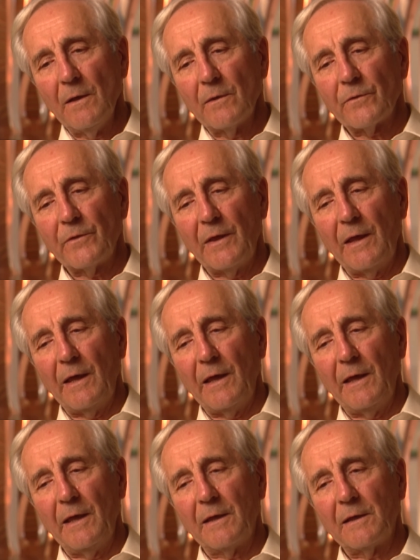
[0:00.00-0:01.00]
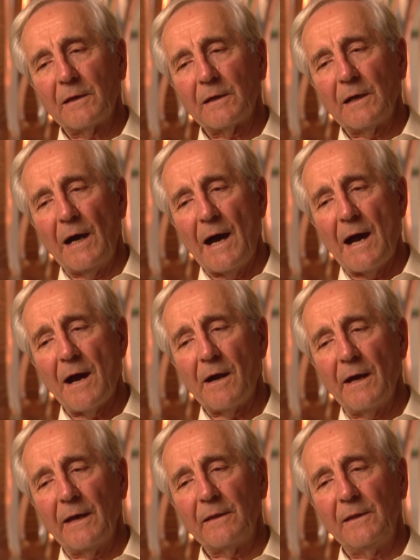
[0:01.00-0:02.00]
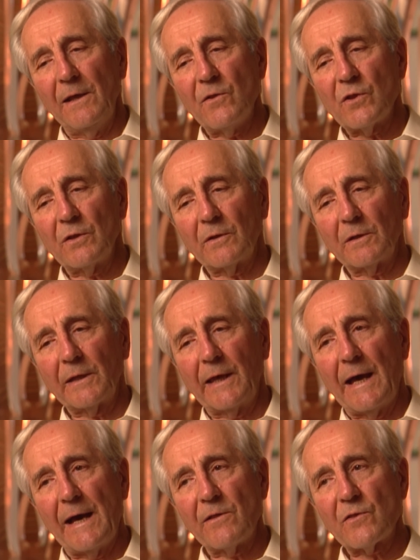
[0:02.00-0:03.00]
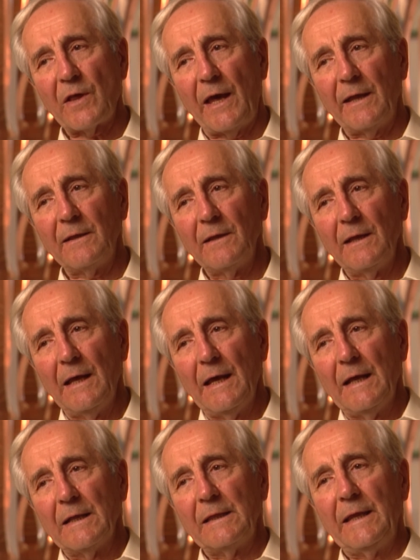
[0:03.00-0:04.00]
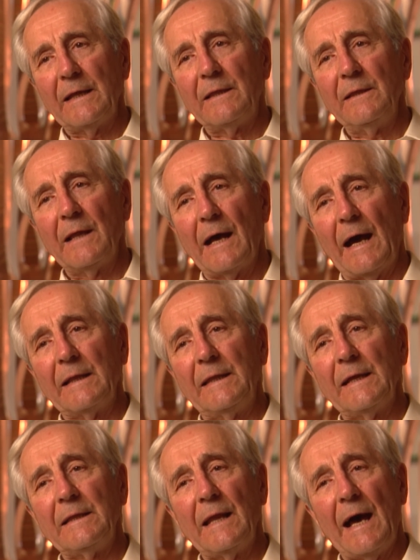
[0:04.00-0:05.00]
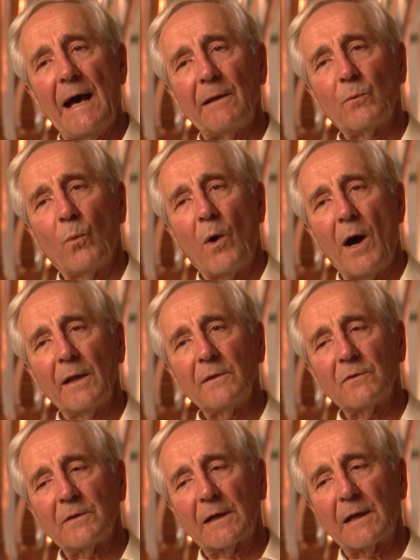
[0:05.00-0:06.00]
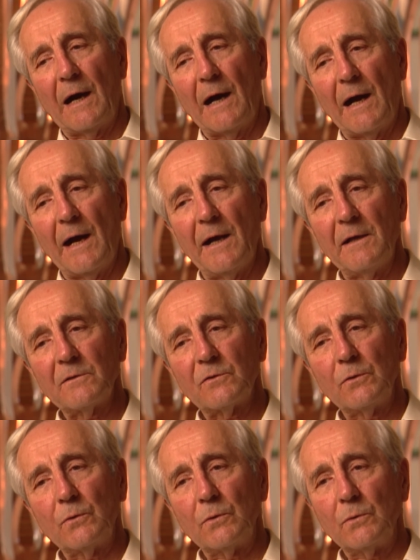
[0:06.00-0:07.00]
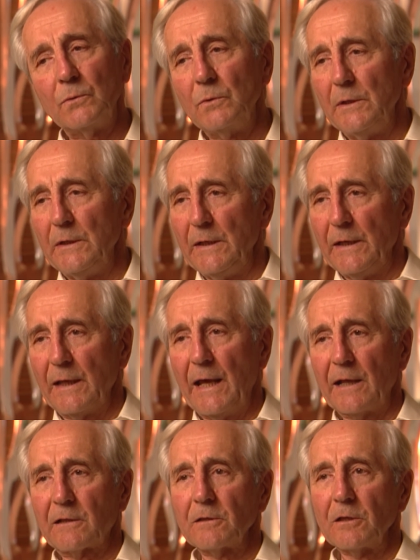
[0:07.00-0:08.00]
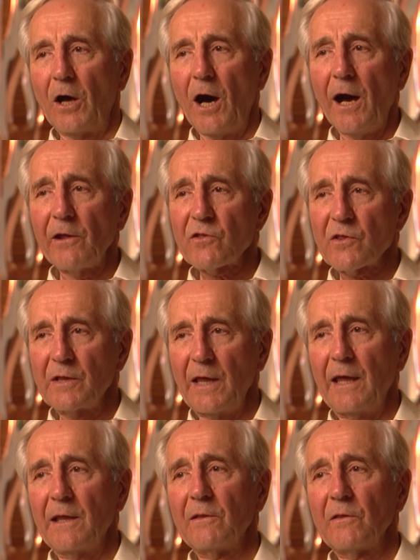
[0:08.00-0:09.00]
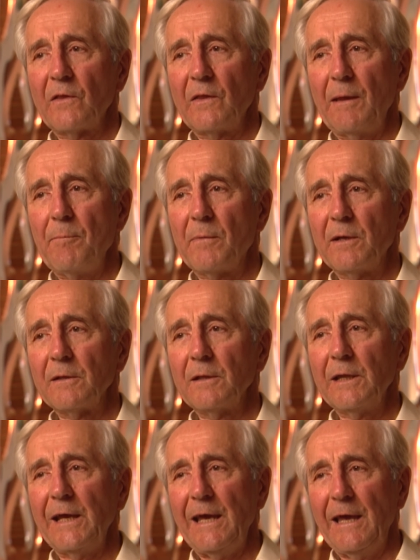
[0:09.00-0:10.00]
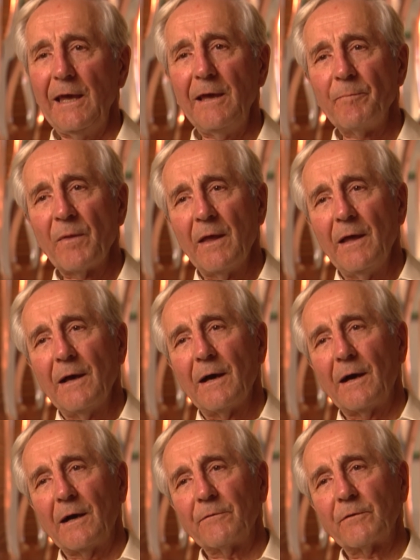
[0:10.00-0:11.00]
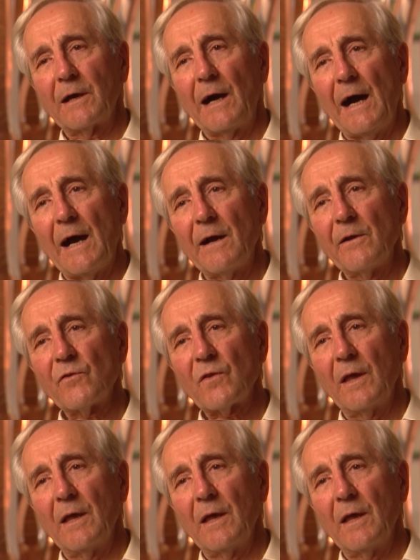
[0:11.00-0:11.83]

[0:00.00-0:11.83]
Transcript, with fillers: The car, additionally, I said, I did not want the car to get lost in the melee of cars